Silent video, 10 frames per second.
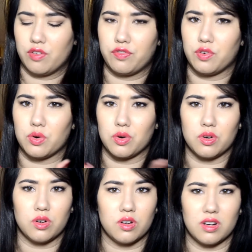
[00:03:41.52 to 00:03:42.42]

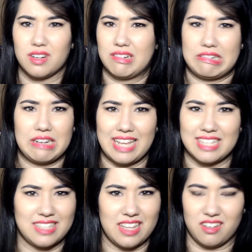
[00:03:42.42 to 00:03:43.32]
for less
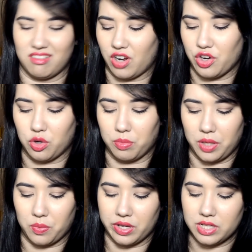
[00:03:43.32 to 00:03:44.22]
than I normally
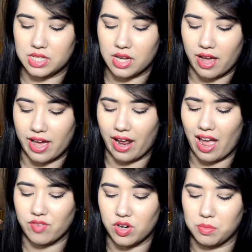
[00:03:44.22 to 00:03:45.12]
would, and I
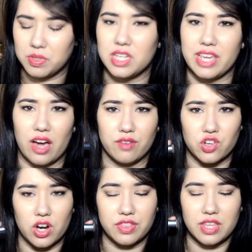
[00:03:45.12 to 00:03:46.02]
haven't opened it yet. I've
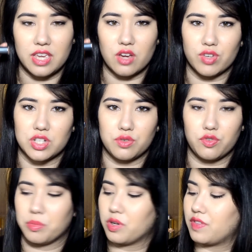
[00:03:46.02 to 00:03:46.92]
tried the original
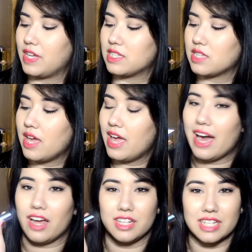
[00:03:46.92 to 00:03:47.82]
formula of this
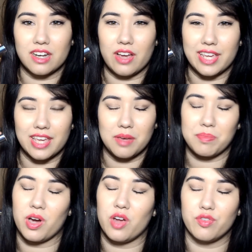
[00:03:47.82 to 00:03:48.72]
and I did like it,
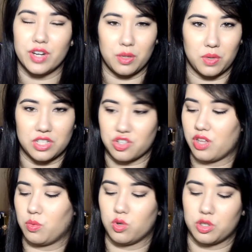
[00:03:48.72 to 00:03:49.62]
but I really wanted to try
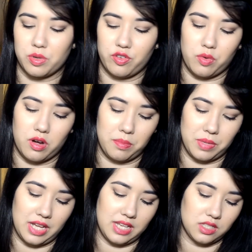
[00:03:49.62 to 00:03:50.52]
the waterproof one, but
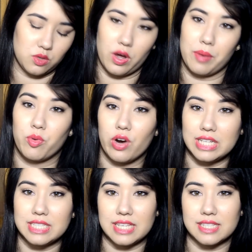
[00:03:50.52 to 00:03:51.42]
it is quite
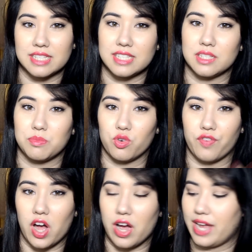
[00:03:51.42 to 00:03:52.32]
pricey since it's more of a
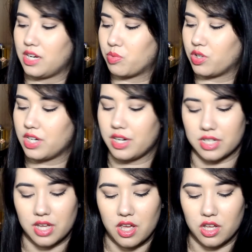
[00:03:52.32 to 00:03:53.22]
high-end product,
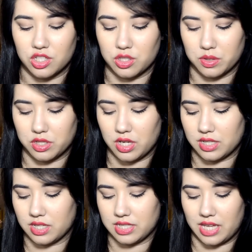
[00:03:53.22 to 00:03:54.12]
so I was so
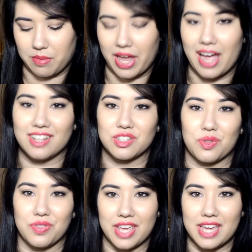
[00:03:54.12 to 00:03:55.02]
excited to get my hands
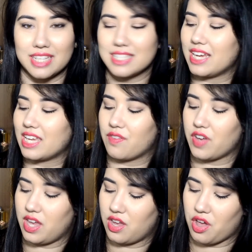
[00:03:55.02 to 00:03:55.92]
on this and give it
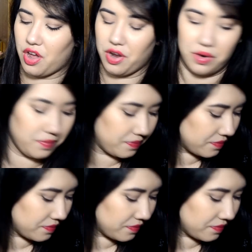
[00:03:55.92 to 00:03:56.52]
a go.